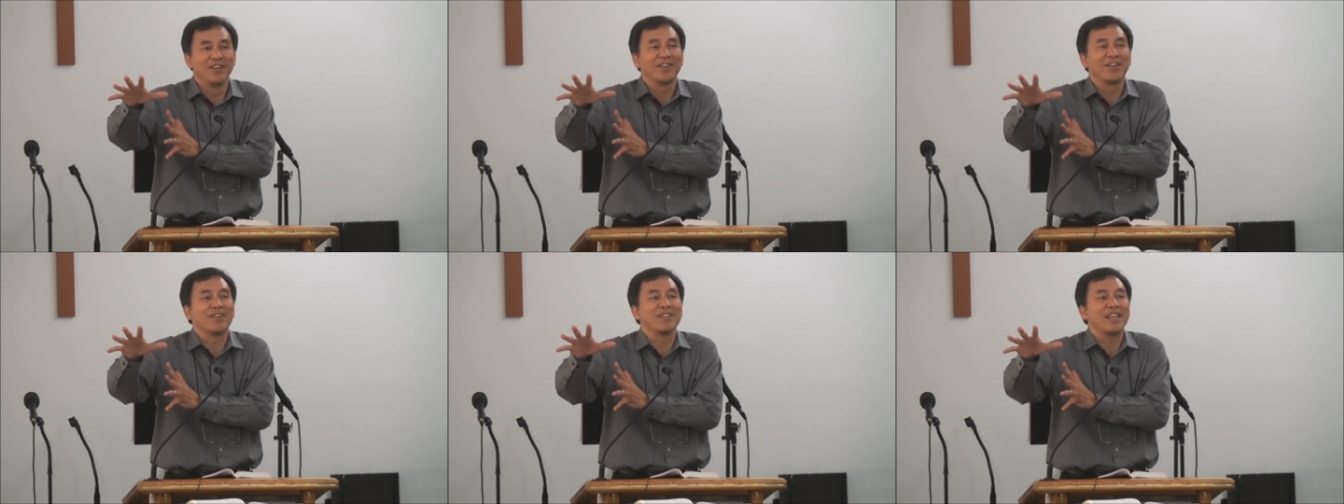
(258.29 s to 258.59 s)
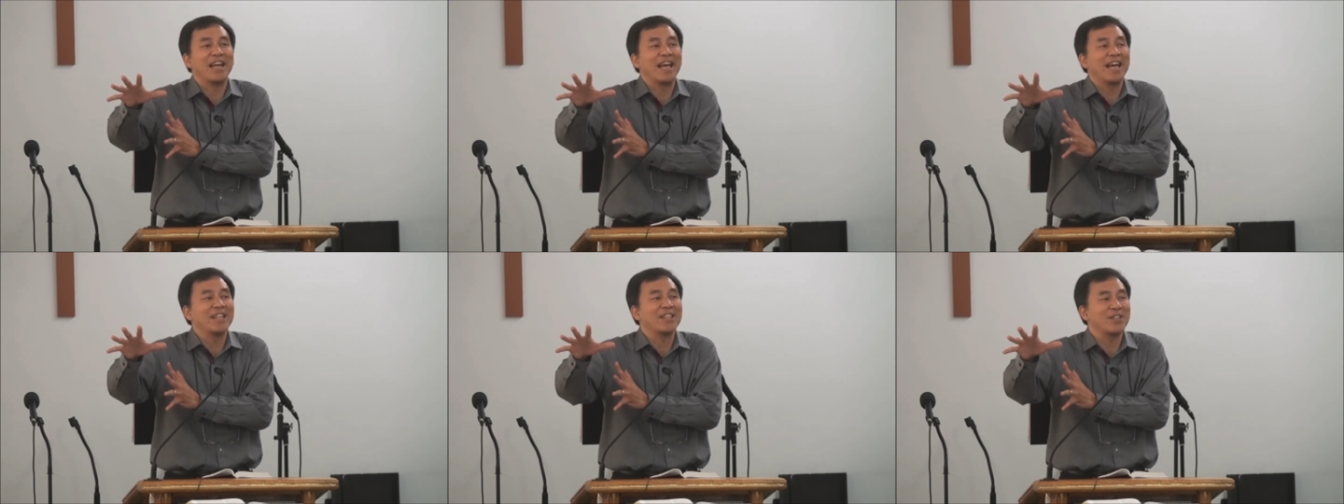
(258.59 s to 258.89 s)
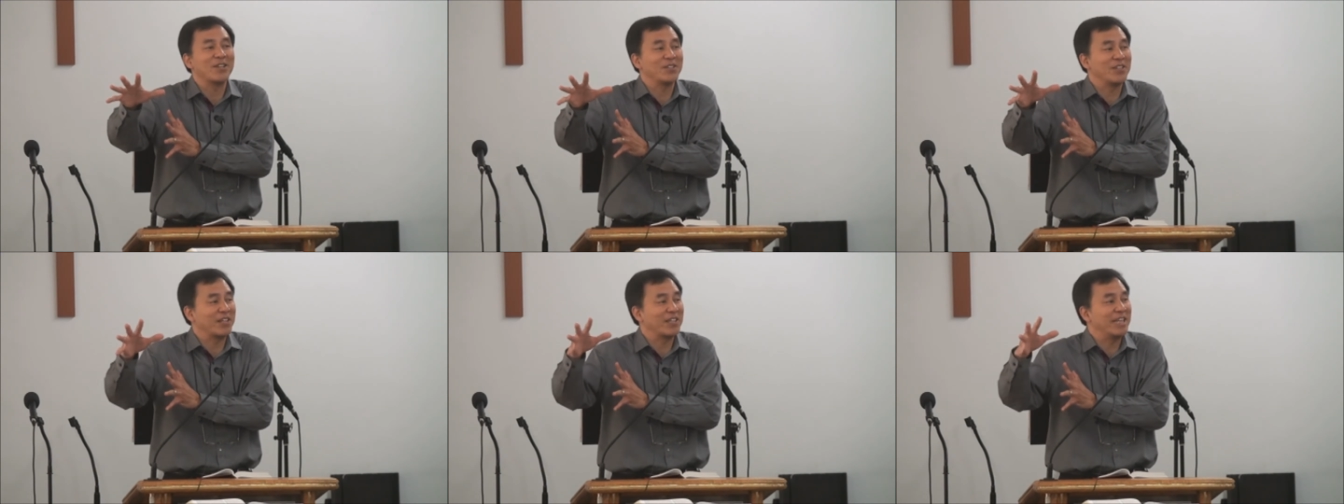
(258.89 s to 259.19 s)
could
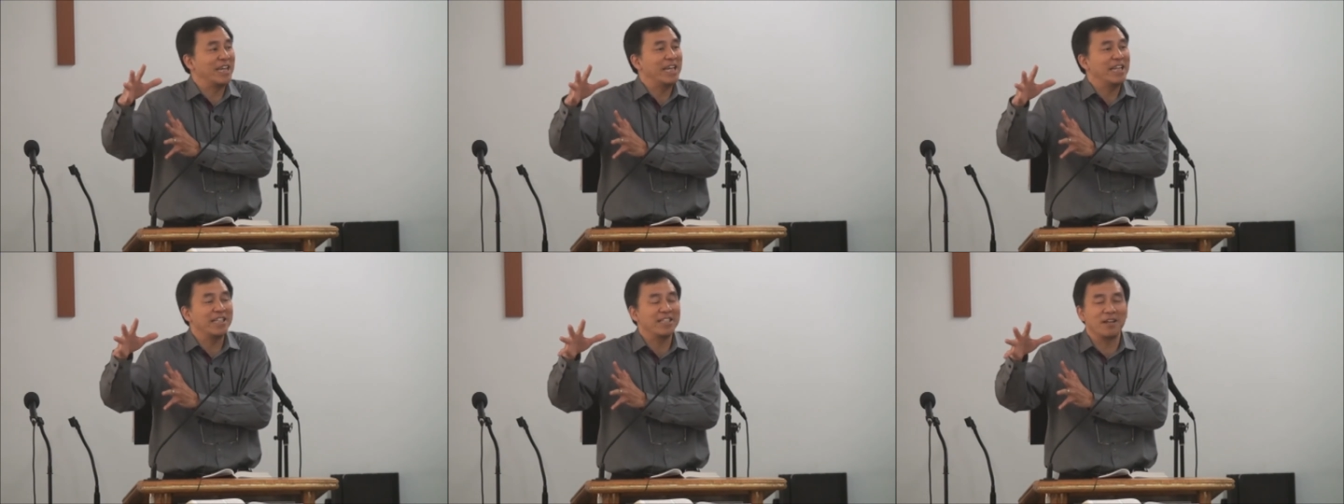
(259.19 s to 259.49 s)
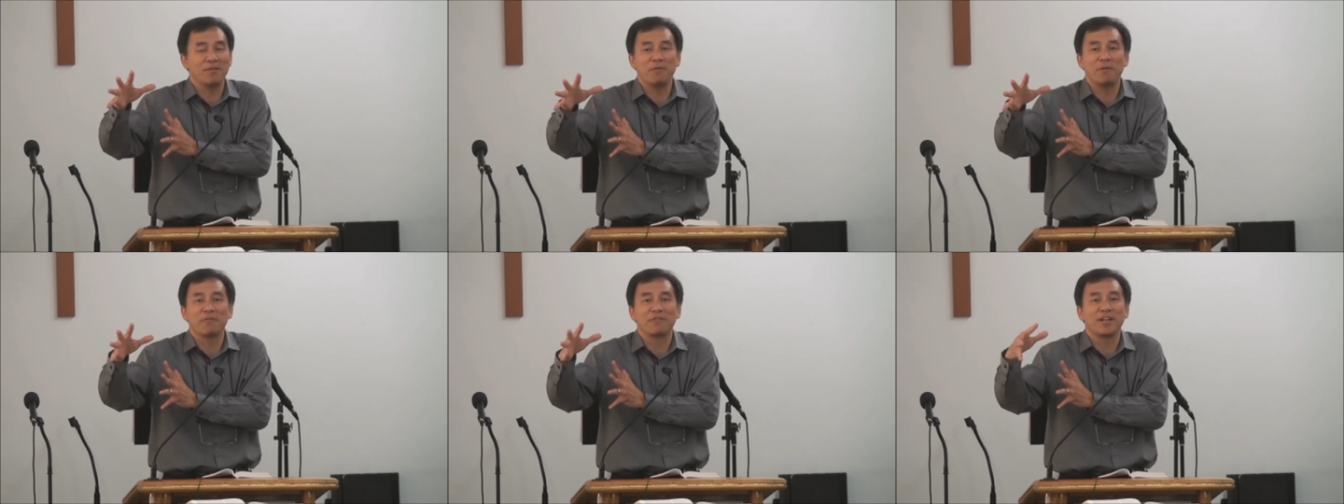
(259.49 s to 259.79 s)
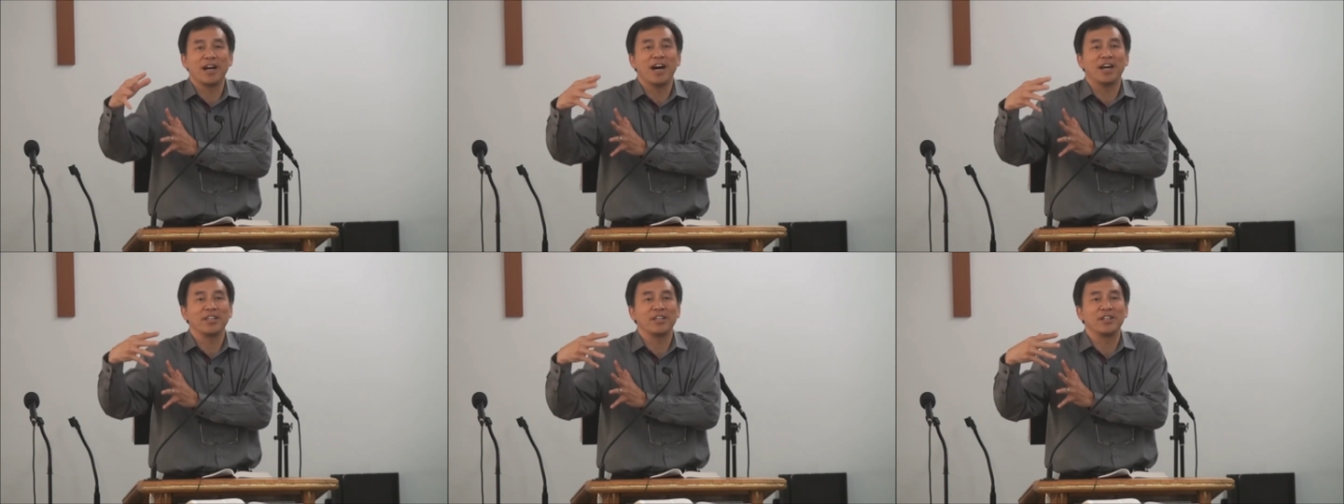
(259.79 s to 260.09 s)
enter the kingdom
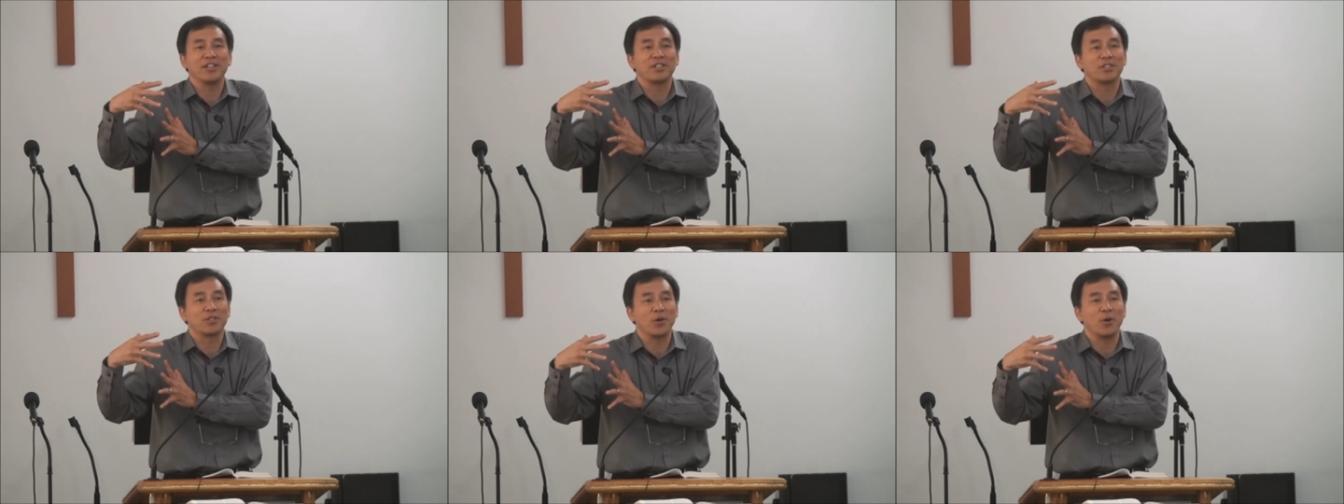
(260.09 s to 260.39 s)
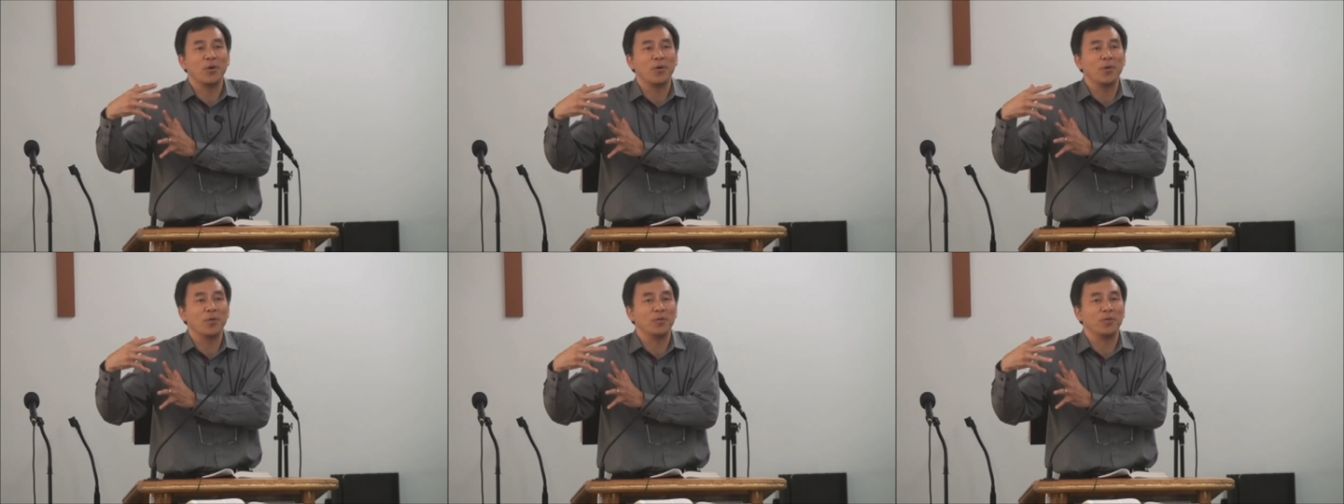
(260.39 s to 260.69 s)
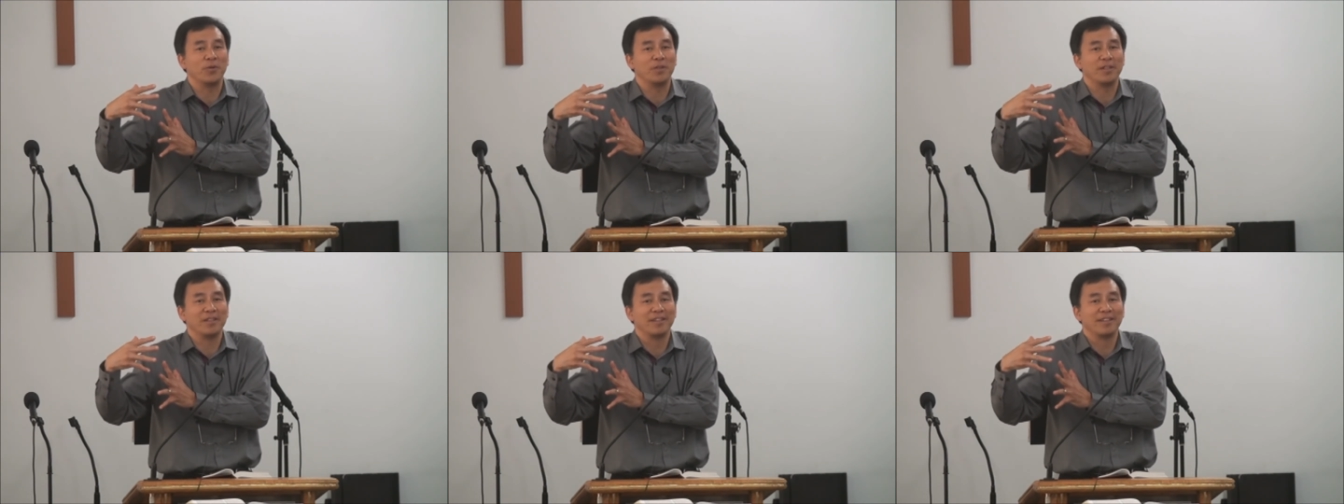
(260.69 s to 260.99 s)
of God on his
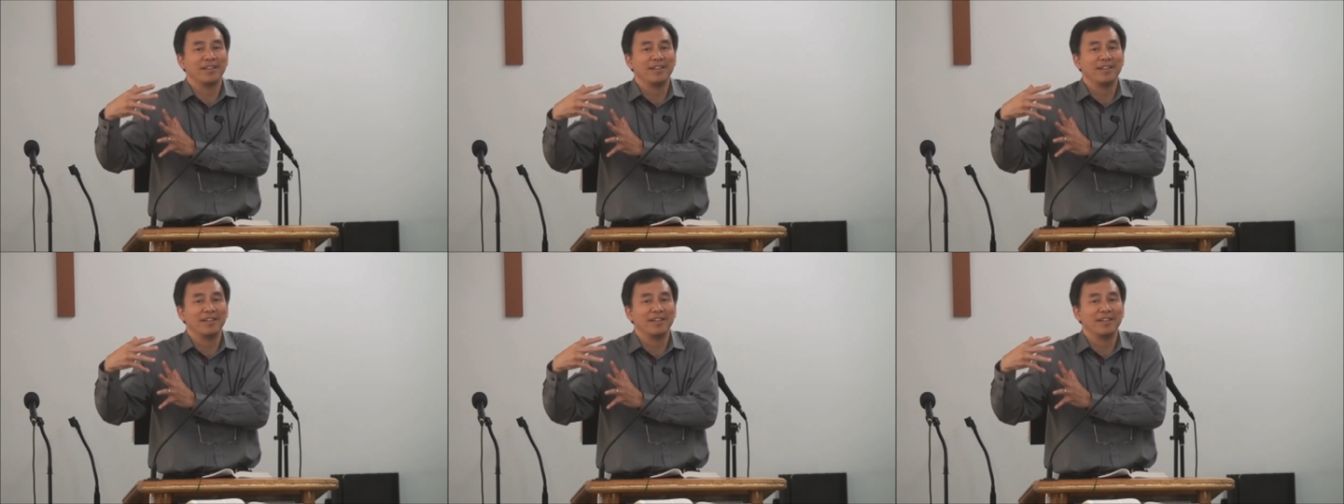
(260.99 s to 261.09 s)
own.